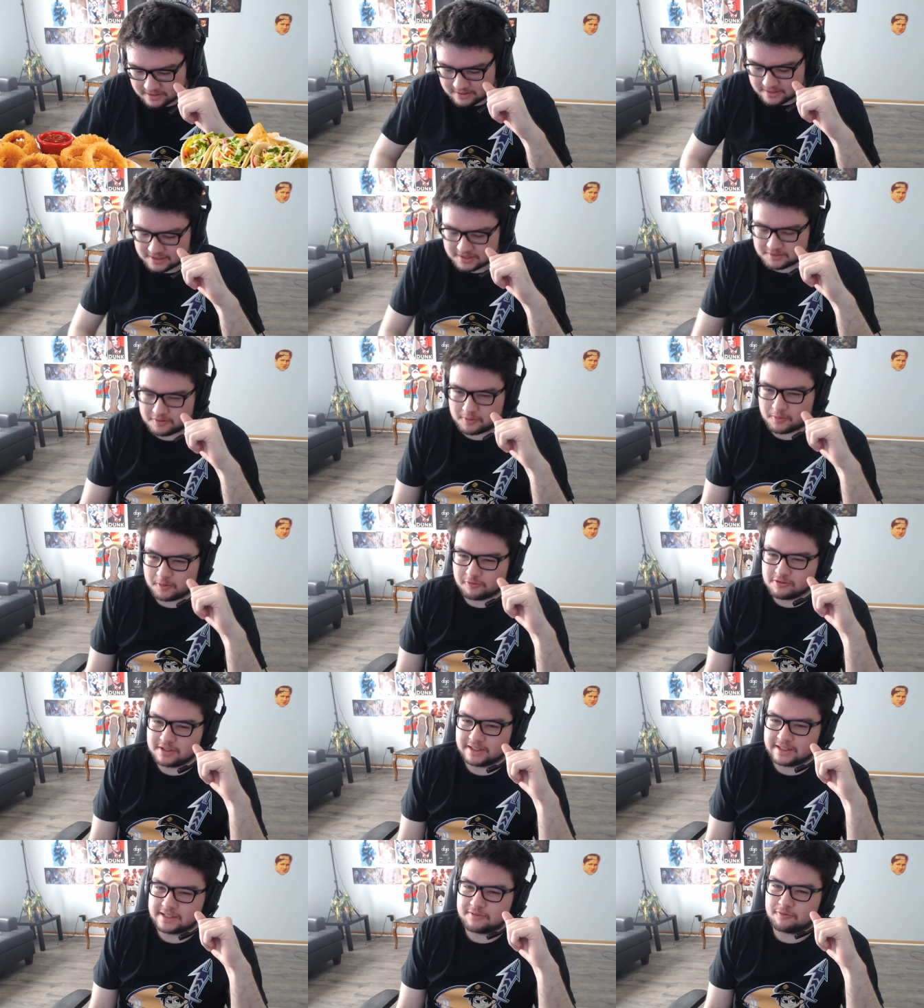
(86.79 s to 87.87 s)
This is from a
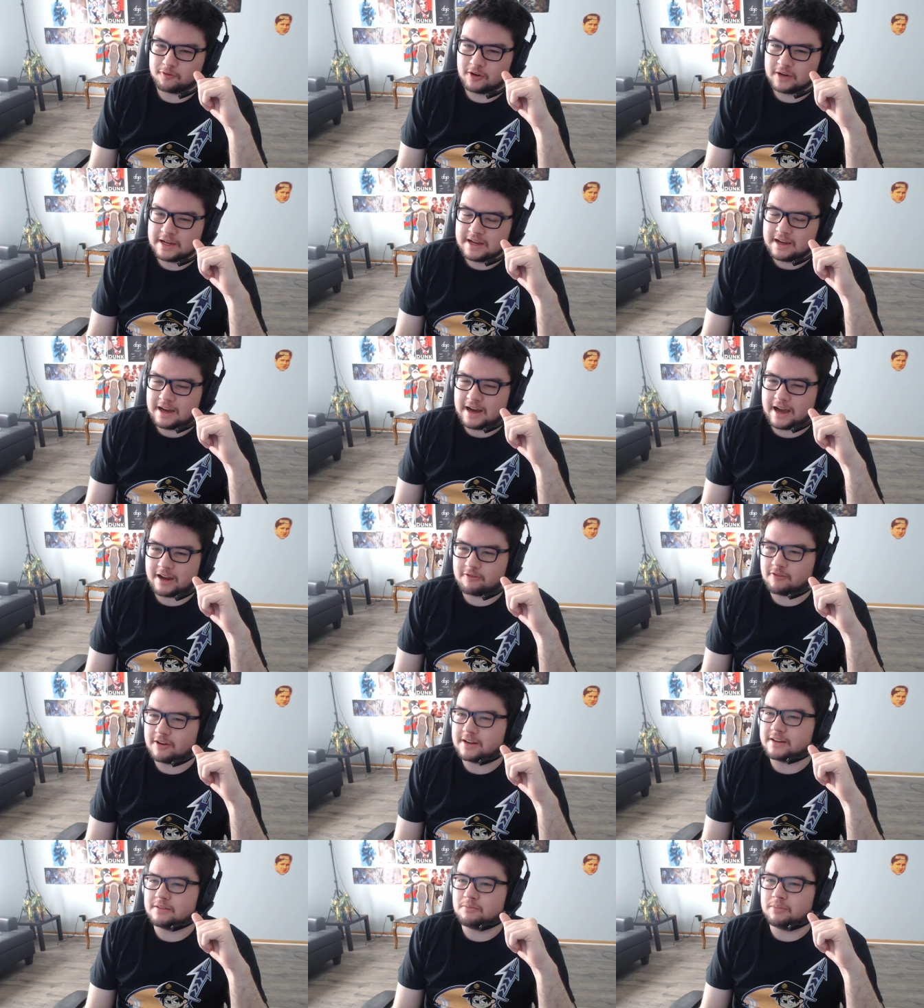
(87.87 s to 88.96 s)
really high
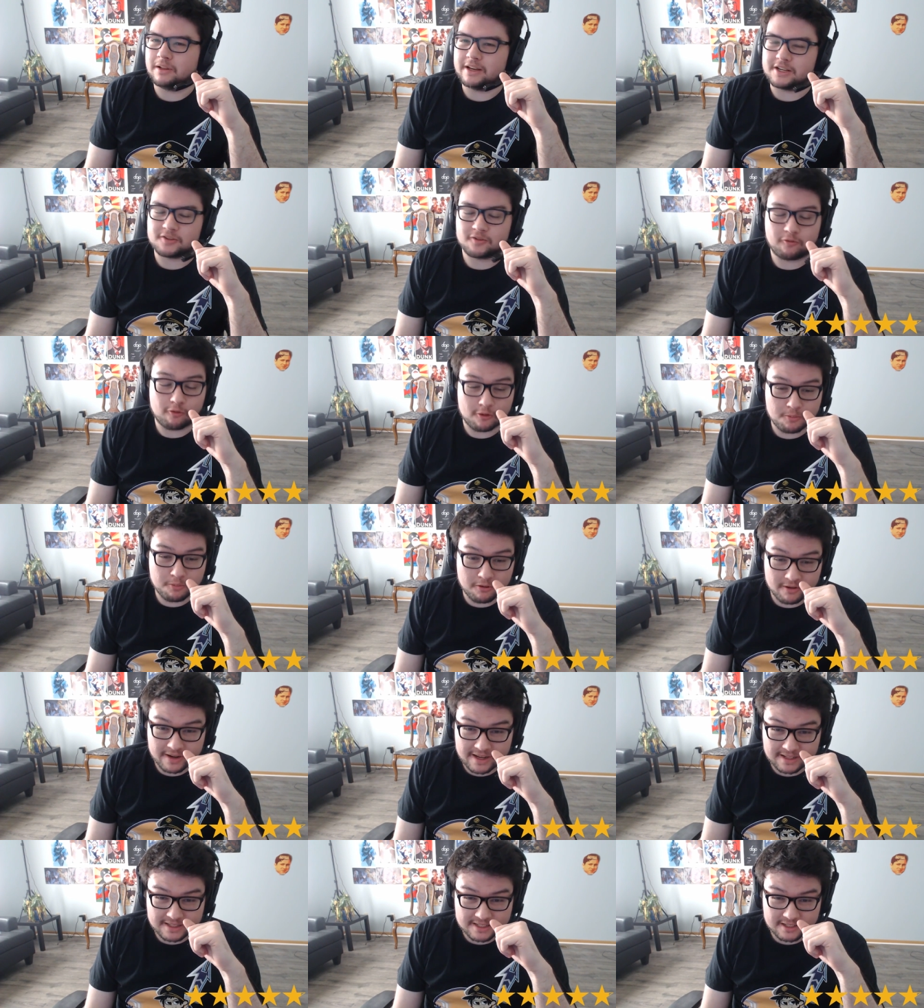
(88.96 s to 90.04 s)
rated place.
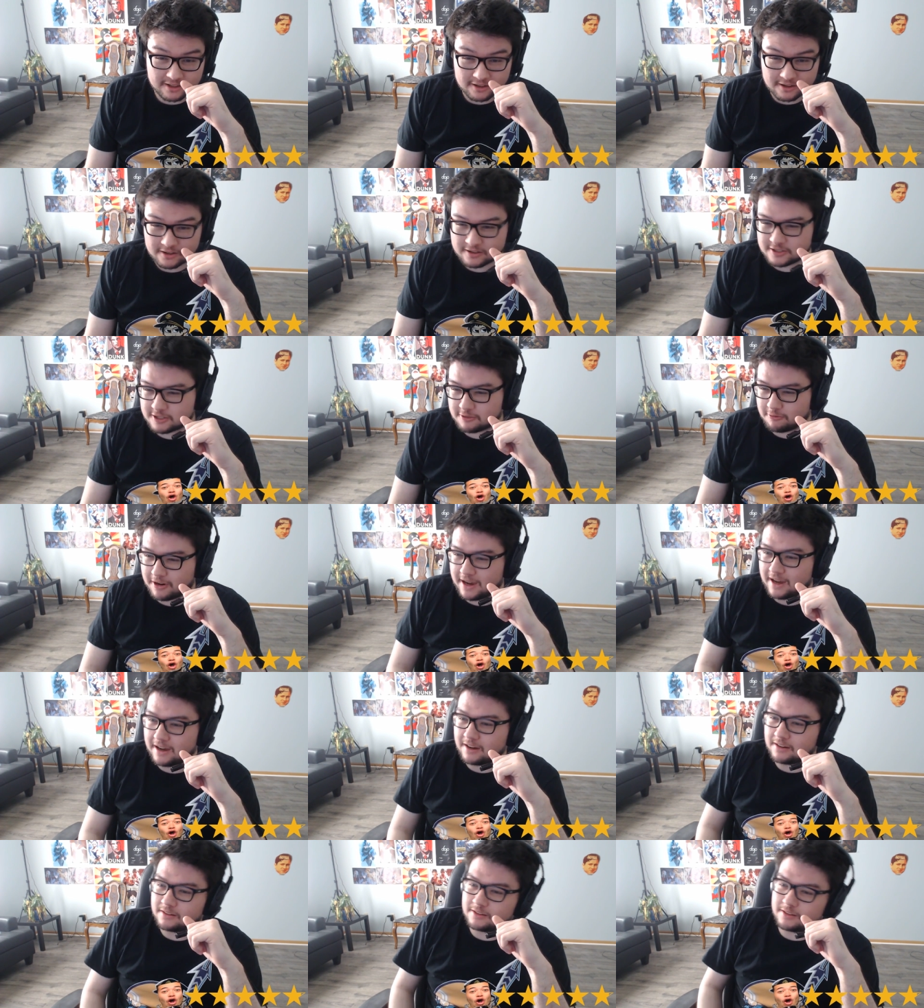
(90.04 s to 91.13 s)
4.8 stars?
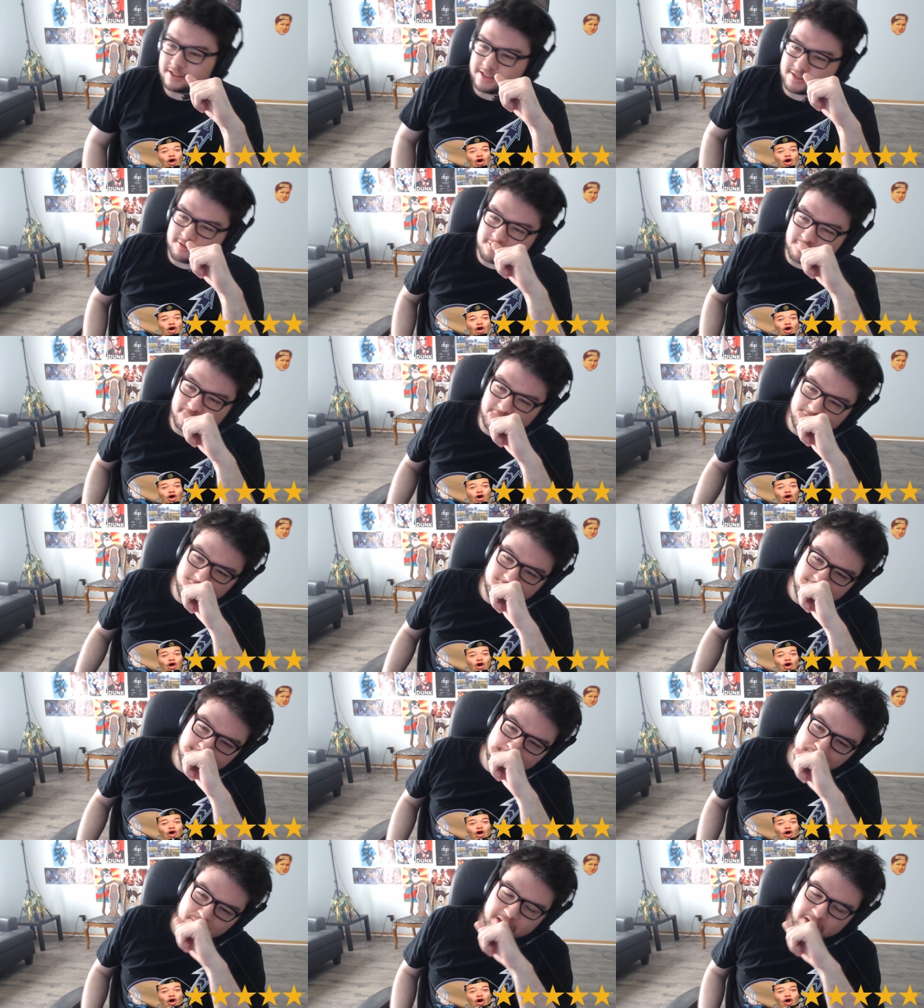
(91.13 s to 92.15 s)
Wow, that's really good.